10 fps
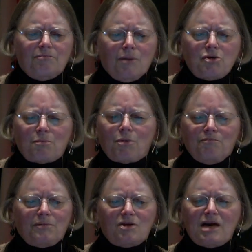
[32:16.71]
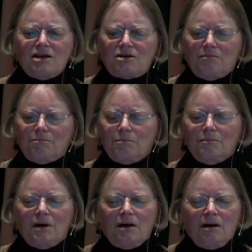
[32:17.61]
Most states and
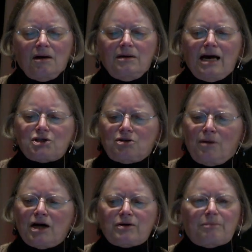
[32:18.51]
national monitoring